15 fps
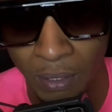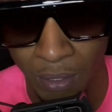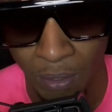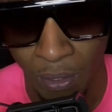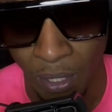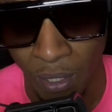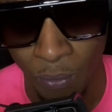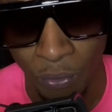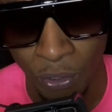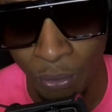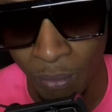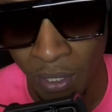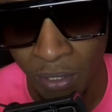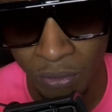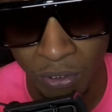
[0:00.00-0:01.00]
I ain't wearing
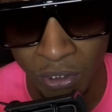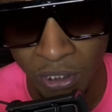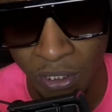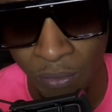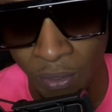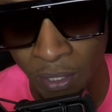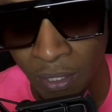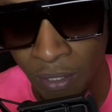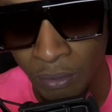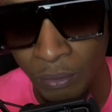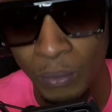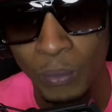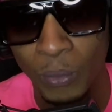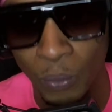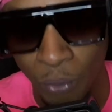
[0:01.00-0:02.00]
nobody else's shit right now.
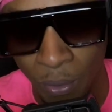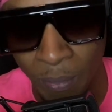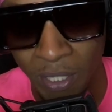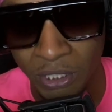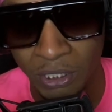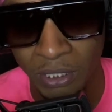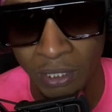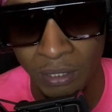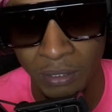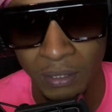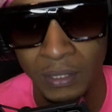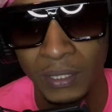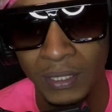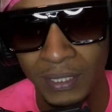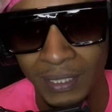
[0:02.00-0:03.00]
I'm wearing my shit.
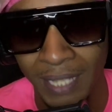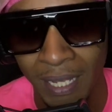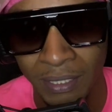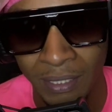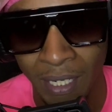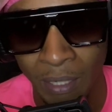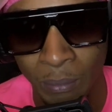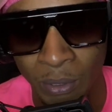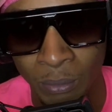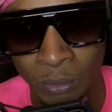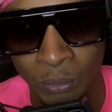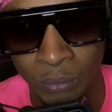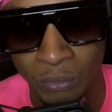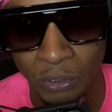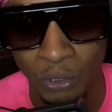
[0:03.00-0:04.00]
$1,000
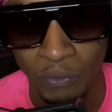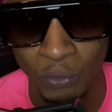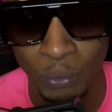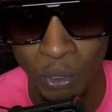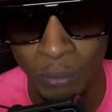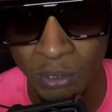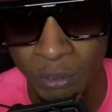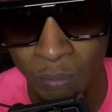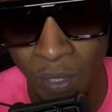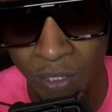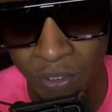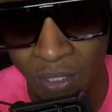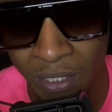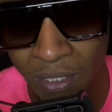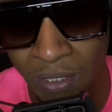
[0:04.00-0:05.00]
minimum. So if you want to be
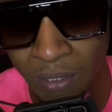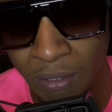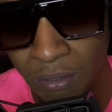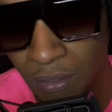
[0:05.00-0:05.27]
sponsored at the